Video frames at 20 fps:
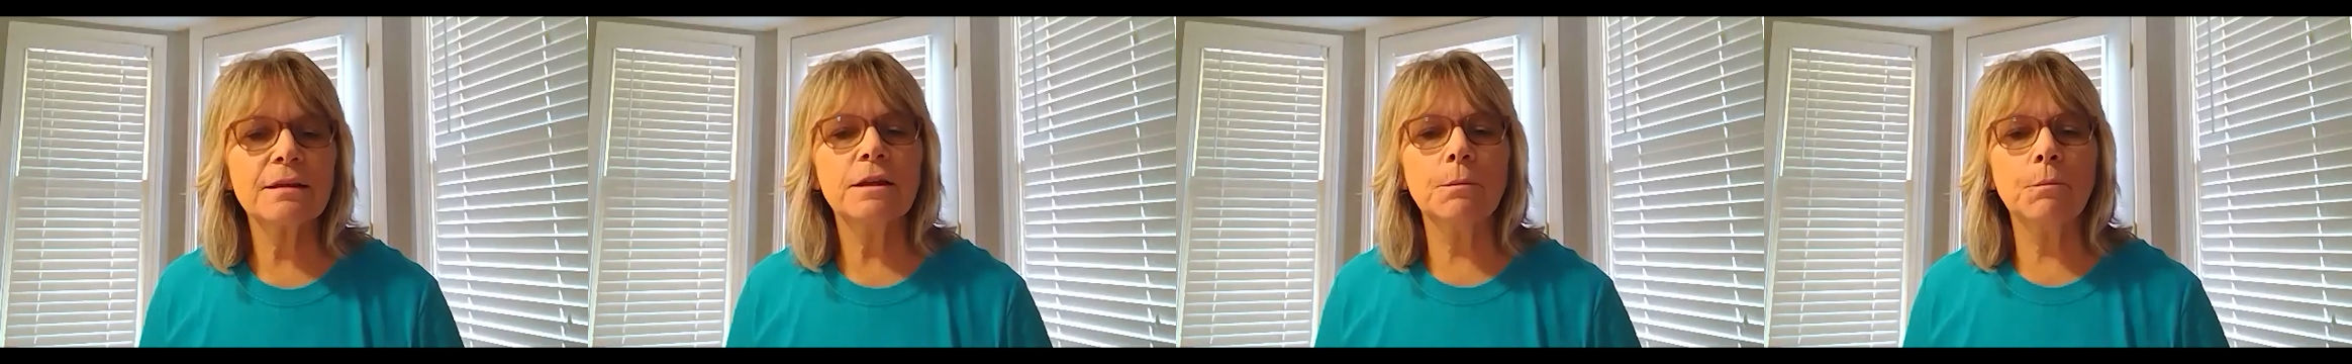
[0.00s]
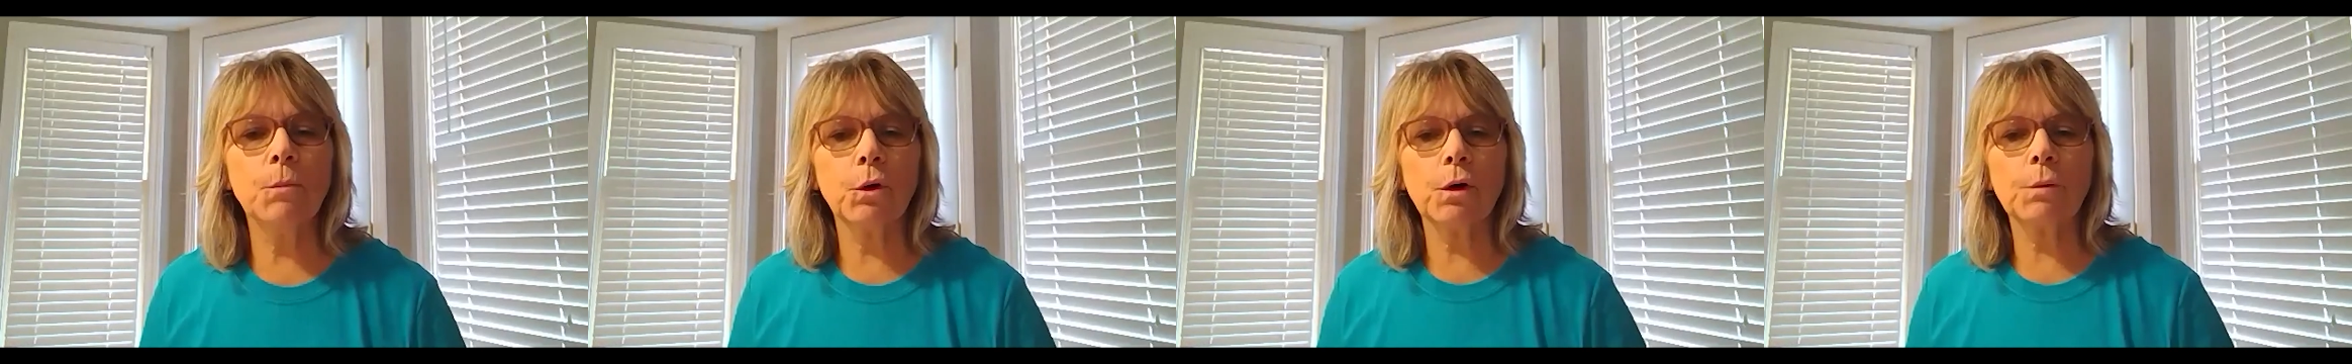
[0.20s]
the
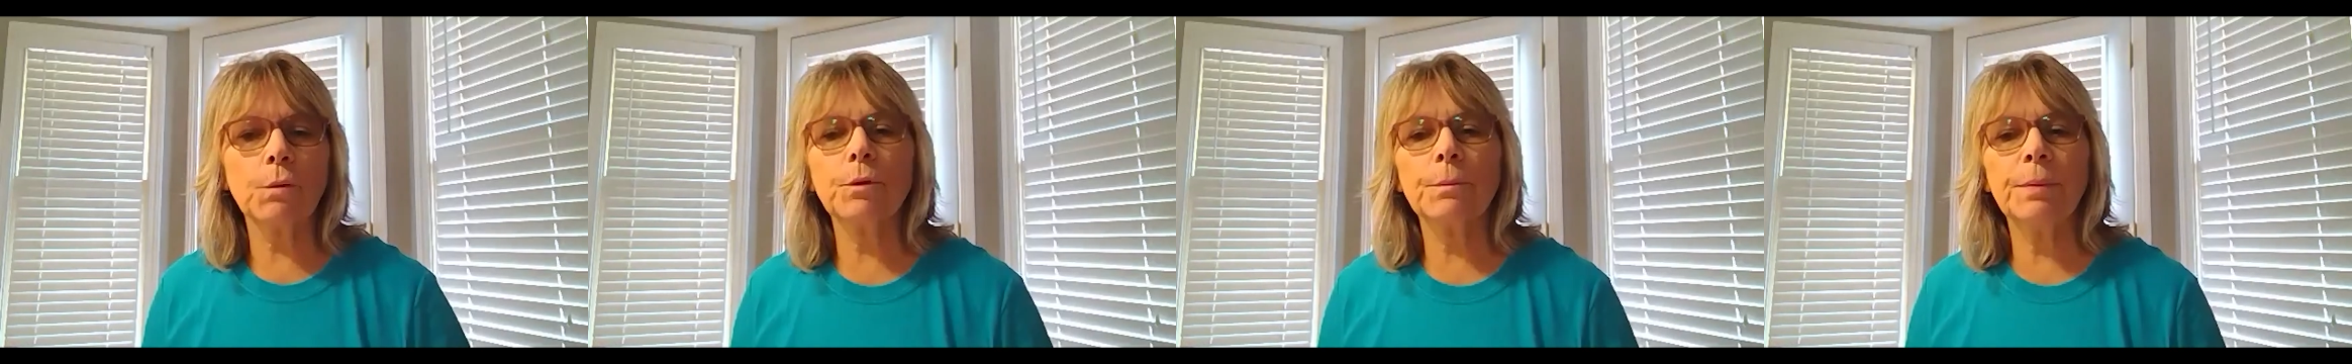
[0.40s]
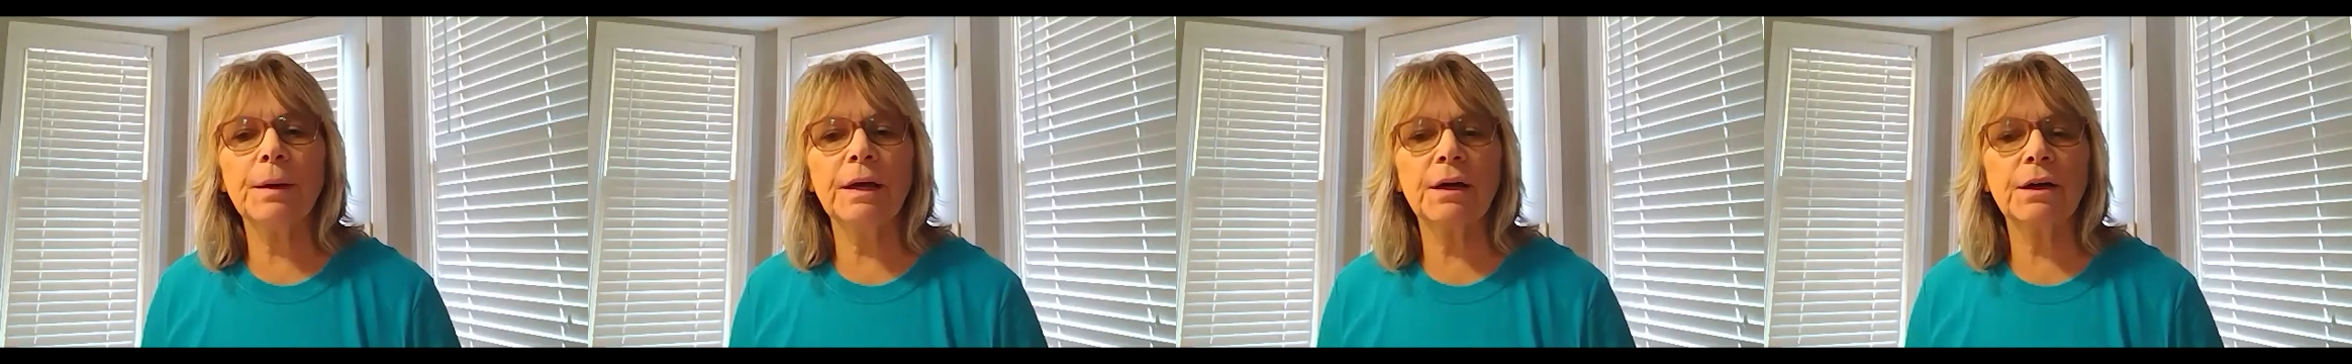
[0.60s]
more
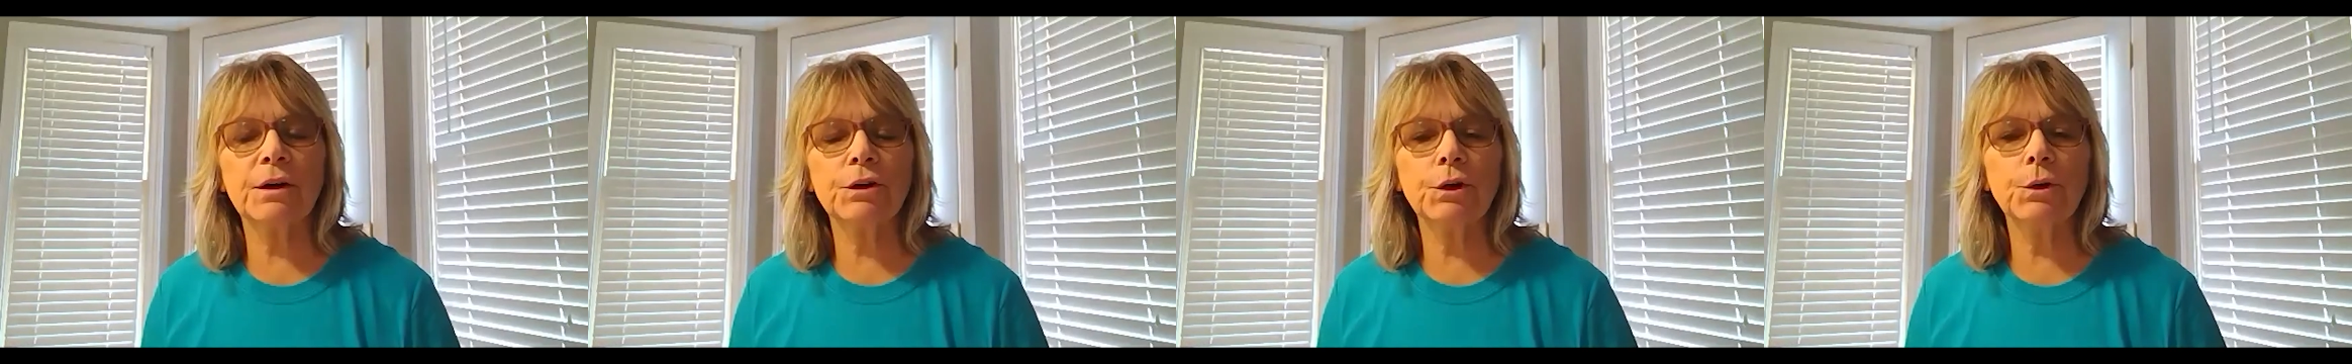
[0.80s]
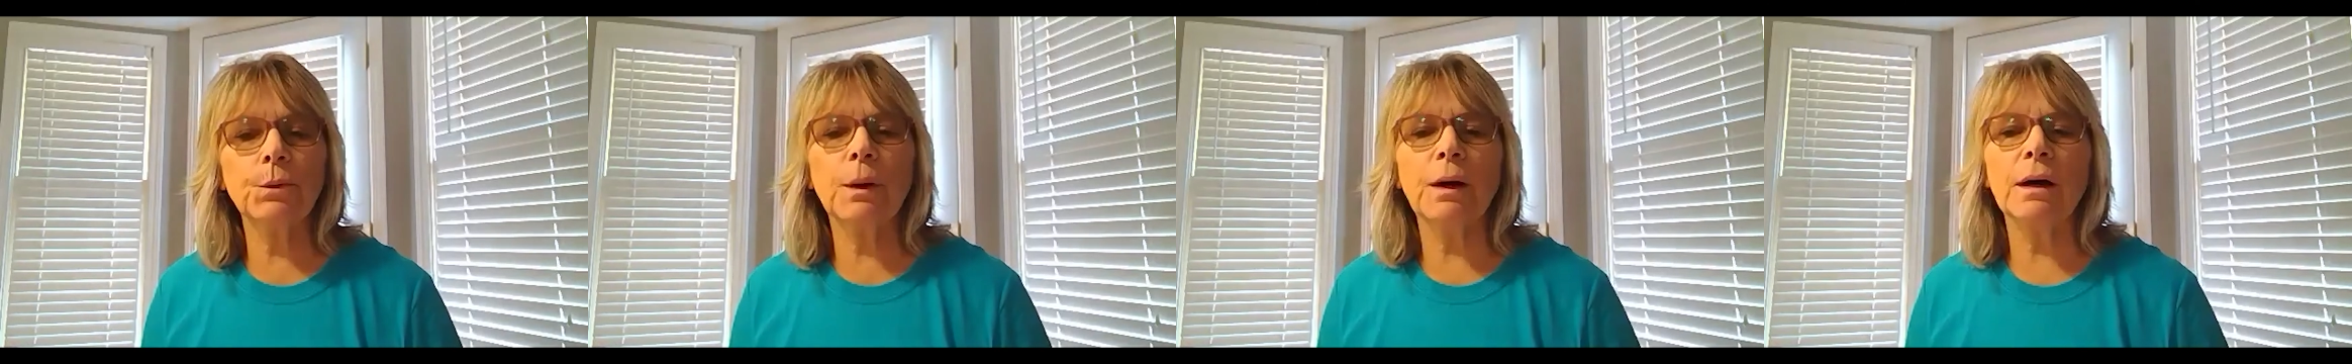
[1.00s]
prepared
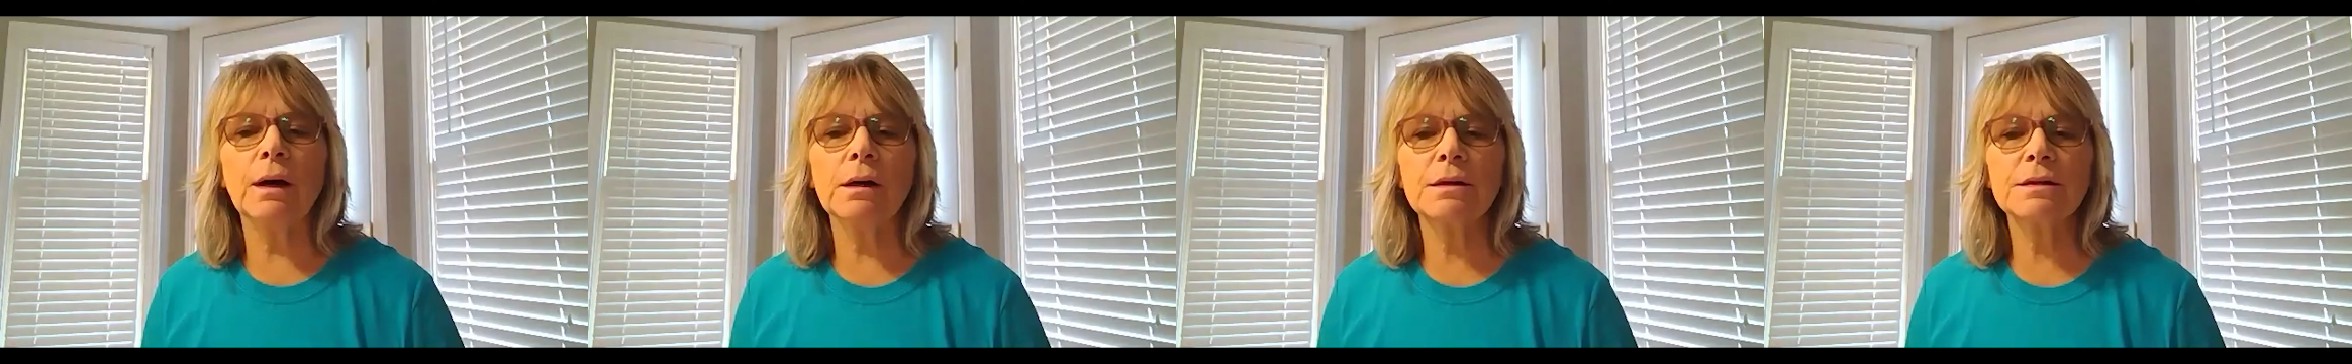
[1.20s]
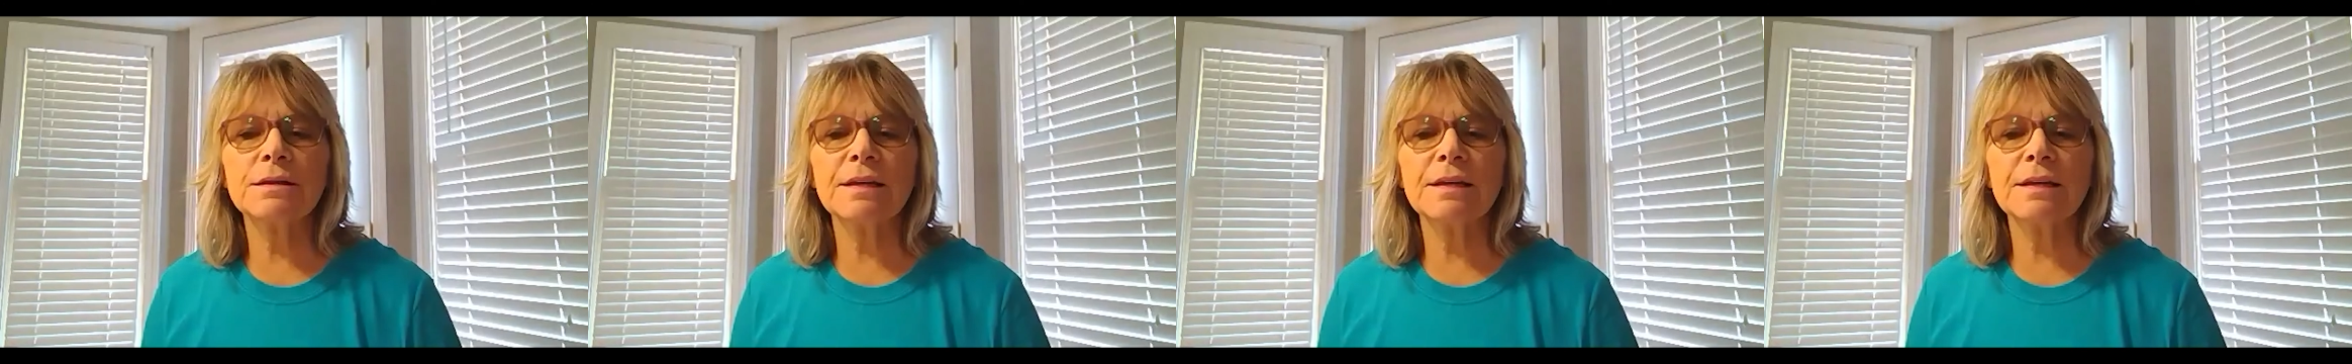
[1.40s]
you are